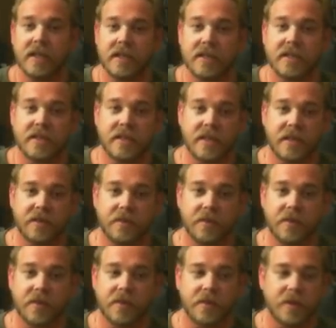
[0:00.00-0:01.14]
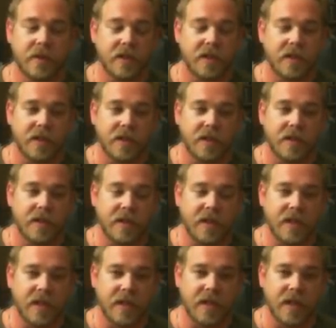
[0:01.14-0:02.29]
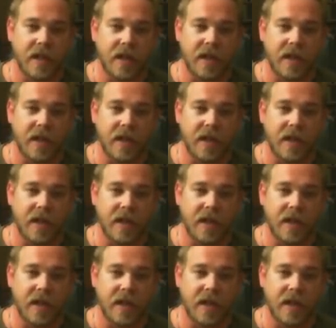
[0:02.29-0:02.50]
The see-through, the